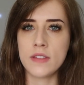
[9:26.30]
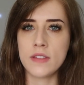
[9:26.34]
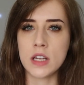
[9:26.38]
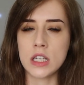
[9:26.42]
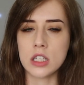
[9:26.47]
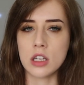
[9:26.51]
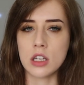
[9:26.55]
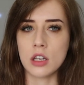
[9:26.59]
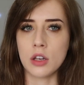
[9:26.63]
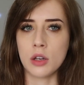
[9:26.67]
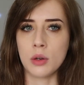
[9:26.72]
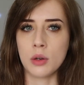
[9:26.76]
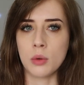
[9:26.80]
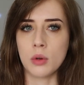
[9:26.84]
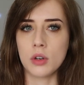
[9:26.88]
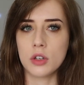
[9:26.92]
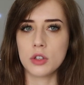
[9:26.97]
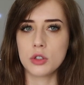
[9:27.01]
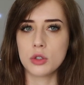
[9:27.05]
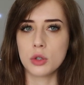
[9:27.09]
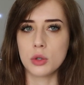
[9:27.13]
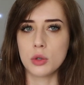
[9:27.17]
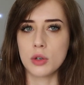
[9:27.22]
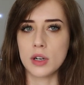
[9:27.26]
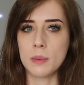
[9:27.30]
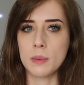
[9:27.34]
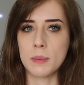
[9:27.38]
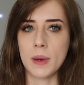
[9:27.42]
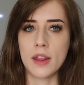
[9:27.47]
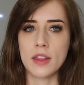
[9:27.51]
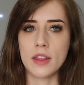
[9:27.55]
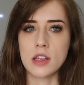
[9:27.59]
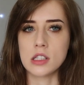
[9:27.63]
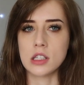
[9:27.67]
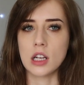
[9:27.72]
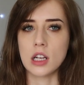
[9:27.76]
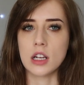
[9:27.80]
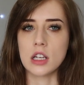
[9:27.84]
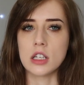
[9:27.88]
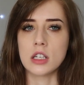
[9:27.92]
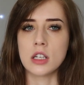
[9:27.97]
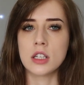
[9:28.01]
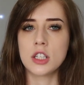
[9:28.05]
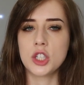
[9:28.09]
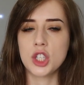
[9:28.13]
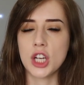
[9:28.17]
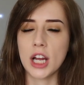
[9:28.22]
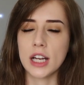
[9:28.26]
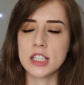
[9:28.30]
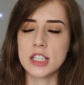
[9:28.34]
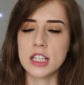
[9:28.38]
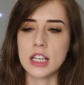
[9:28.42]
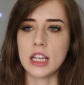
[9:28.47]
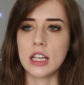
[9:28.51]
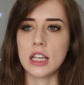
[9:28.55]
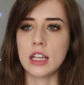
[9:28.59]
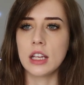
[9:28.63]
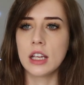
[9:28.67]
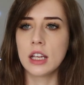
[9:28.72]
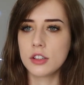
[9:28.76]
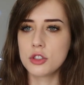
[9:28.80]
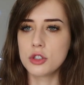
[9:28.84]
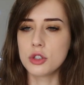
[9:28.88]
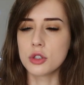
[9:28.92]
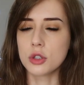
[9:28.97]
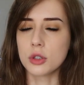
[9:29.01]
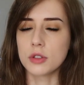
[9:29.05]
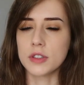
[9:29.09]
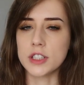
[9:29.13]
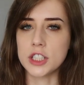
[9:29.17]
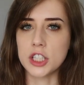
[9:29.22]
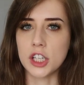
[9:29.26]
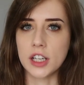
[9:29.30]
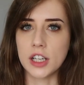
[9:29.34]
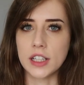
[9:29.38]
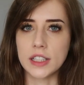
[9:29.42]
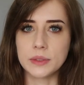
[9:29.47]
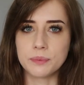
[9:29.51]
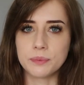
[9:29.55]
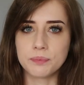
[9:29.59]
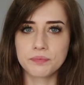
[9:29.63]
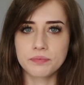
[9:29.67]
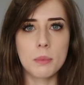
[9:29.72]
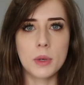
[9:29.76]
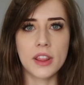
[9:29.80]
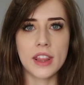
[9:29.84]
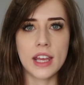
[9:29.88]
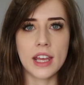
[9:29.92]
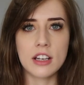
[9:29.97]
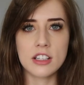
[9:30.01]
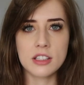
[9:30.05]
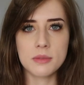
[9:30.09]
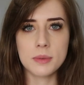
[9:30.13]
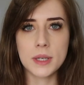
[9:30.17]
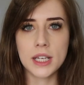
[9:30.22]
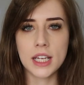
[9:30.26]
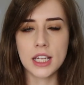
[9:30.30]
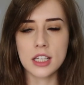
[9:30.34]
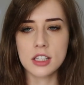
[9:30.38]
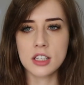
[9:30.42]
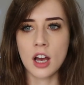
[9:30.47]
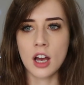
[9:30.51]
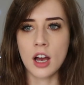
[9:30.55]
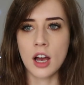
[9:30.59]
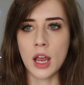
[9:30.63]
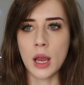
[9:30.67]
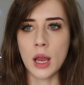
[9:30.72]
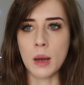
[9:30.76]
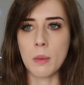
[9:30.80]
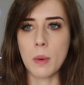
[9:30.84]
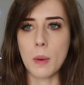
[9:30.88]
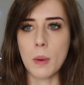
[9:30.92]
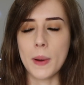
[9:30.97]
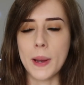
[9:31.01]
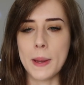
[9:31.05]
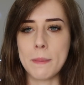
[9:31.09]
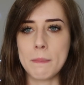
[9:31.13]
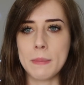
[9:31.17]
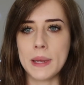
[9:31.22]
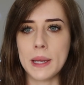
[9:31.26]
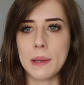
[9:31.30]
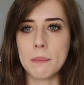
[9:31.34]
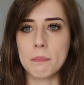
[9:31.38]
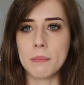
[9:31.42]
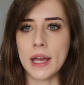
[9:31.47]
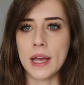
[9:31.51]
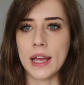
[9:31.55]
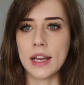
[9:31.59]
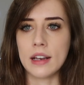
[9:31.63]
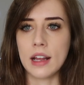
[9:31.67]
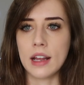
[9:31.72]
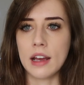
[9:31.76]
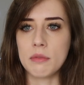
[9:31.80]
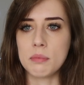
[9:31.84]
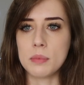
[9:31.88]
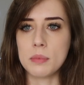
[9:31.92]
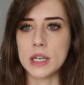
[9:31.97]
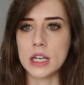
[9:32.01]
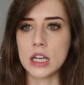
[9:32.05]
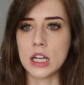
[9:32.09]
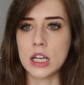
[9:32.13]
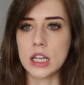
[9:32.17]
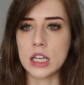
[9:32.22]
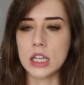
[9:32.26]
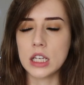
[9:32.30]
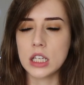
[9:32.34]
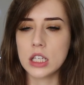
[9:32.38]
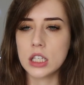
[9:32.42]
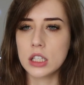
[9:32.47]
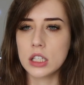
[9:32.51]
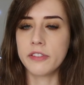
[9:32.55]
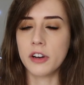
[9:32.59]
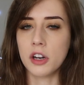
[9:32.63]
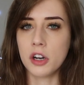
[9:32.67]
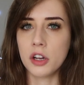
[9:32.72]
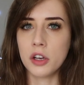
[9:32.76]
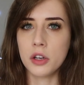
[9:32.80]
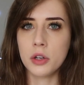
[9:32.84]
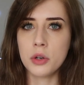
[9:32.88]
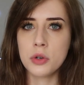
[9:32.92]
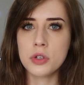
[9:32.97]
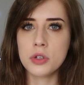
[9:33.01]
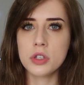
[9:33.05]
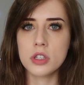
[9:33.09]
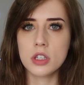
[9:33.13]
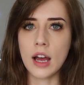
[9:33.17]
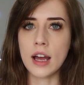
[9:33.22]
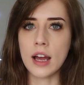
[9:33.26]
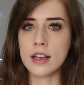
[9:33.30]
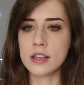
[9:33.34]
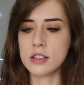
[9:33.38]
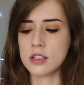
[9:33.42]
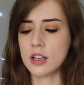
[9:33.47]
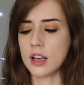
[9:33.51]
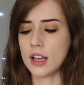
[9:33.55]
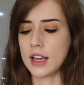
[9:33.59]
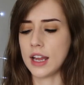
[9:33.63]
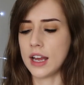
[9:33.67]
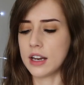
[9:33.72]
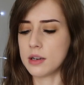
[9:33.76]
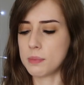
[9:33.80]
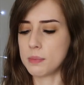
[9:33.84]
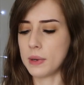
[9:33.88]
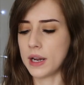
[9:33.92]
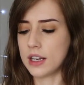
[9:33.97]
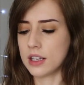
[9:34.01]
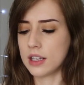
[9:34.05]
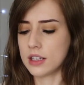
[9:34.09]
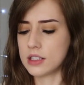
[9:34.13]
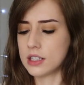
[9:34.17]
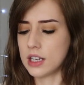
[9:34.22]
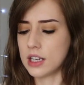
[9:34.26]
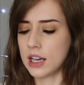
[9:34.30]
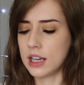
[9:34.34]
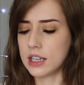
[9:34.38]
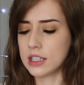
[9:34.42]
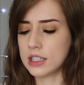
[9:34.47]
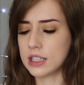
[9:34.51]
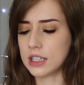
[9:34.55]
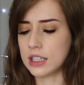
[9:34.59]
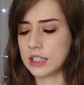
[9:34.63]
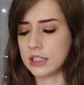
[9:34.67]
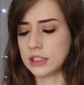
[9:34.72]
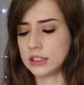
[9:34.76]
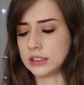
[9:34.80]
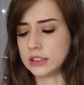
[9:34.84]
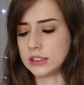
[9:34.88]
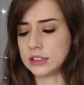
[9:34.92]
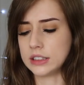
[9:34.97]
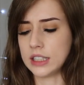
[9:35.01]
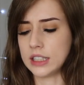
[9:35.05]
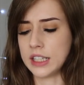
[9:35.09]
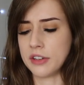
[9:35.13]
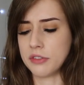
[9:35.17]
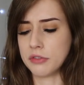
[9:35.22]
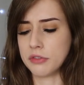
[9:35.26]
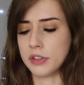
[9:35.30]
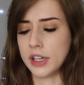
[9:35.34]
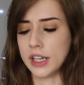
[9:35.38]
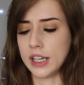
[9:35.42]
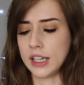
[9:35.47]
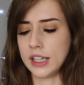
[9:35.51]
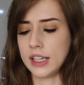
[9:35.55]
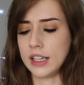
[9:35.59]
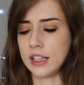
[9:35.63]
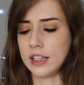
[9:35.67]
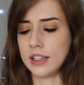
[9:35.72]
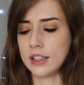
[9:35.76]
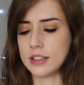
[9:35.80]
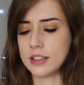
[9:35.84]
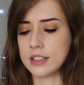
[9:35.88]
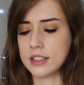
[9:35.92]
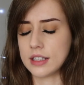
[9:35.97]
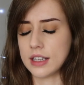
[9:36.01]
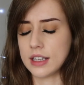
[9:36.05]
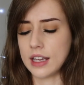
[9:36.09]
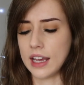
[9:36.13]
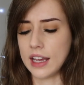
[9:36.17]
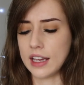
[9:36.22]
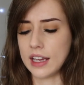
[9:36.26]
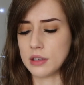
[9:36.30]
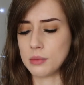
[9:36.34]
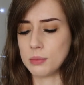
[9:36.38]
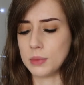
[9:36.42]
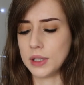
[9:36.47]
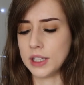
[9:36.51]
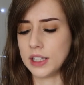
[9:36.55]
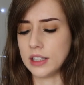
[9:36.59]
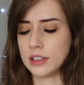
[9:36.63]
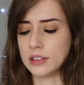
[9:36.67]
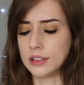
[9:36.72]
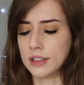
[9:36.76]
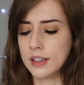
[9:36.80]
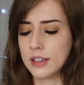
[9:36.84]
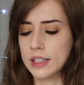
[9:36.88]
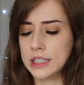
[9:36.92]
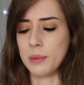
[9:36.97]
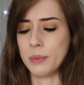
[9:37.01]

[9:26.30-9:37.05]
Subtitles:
video talking about this, like a chatty story time, but there's been a time where me and Ben have been like followed and I had a panic attack and it really scared me.